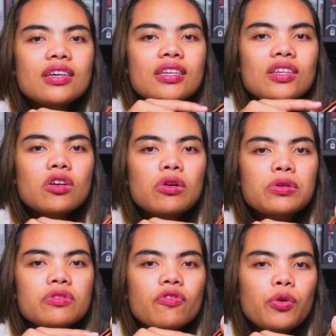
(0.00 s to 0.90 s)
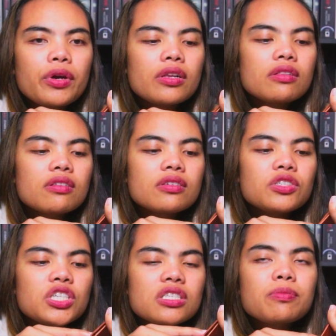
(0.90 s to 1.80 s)
in gold foil,
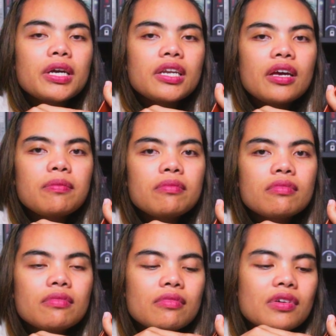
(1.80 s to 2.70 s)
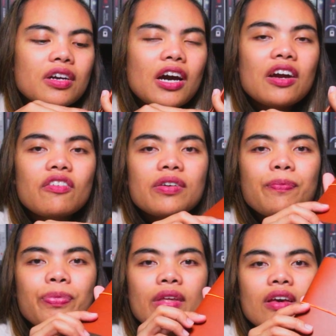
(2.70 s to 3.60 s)
just my name, Kyra.
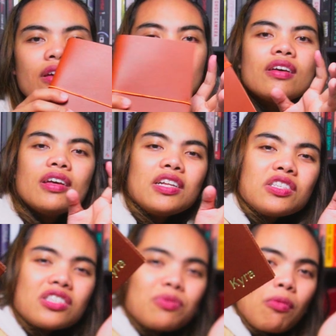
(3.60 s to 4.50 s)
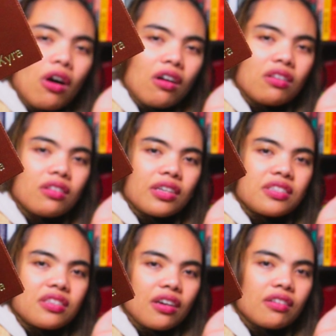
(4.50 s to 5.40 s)
It's small and
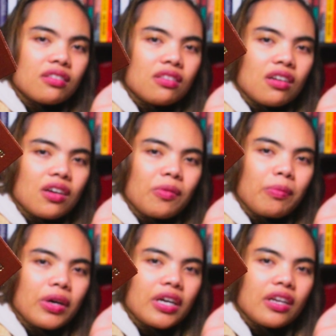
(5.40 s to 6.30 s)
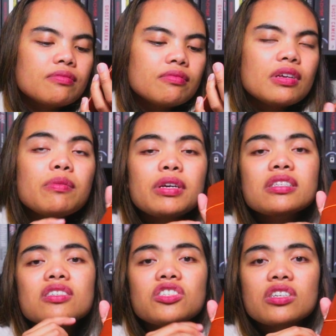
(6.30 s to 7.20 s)
subtle, but it makes the
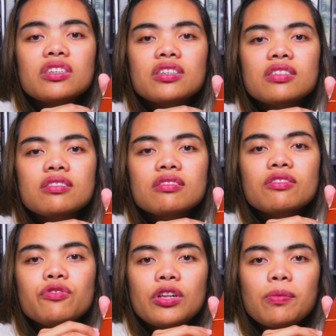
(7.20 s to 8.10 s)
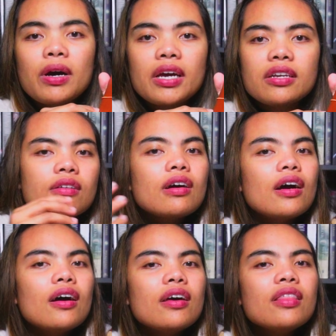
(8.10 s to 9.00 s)
journal feel mine.
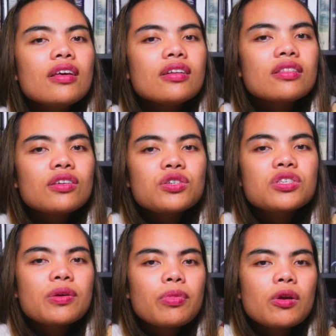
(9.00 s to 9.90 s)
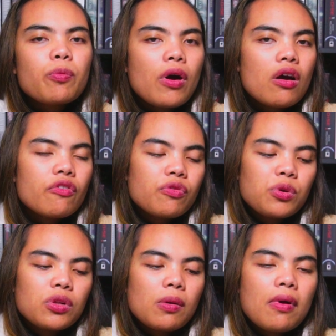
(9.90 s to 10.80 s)
I think there's something powerful
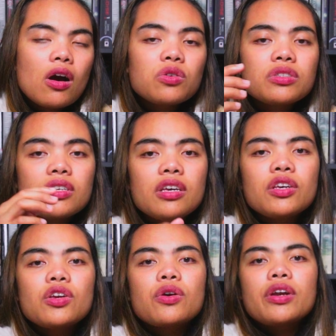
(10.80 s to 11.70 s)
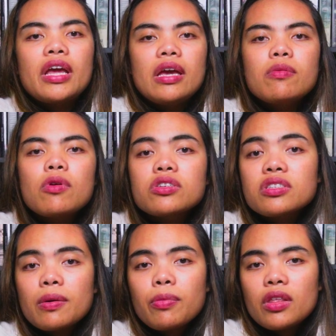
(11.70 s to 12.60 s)
about seeing your name on
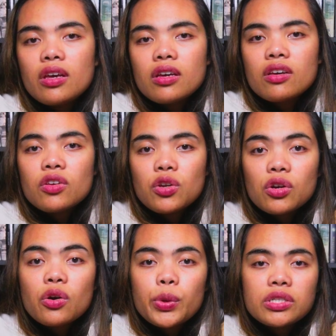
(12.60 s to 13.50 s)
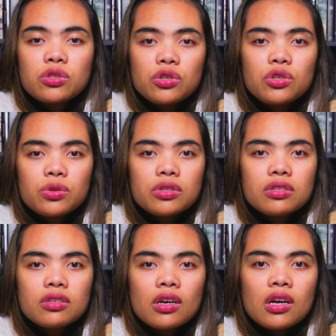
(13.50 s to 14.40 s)
something you're going to use
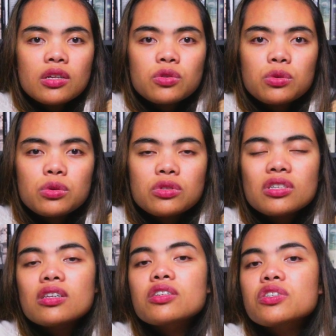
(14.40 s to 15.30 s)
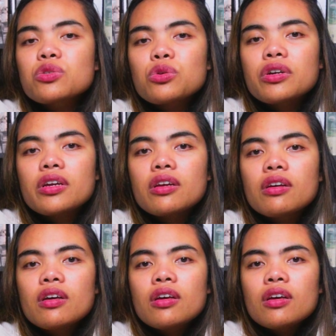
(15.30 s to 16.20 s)
to tell your story,
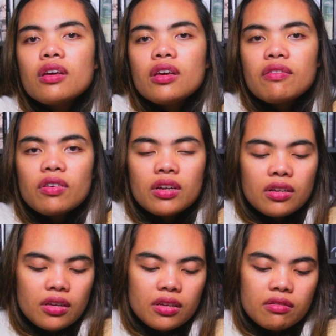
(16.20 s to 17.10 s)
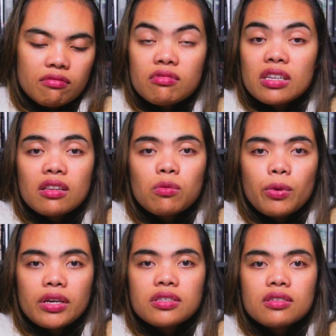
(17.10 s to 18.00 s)
even in little ways.
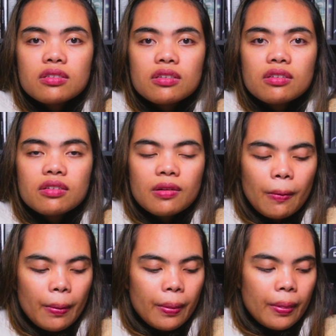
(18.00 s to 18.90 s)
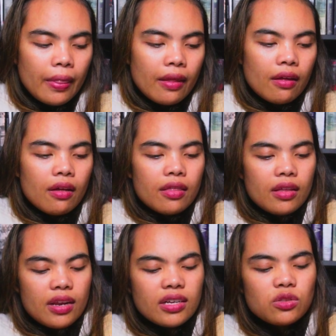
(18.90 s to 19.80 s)
The
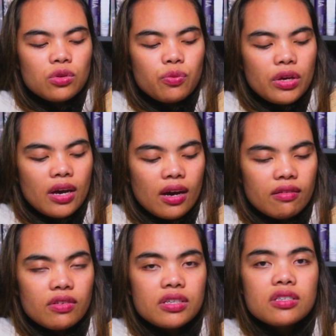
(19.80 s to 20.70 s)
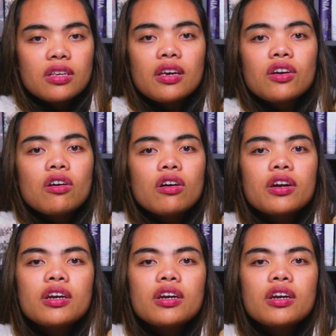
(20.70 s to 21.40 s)
next one we have is a card